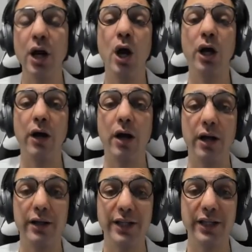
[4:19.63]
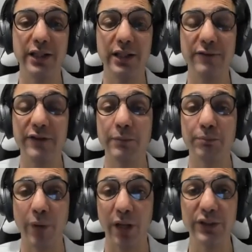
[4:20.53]
The dividend
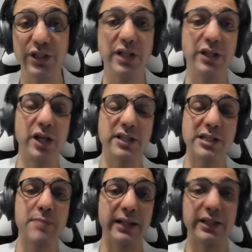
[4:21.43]
policy doesn't matter.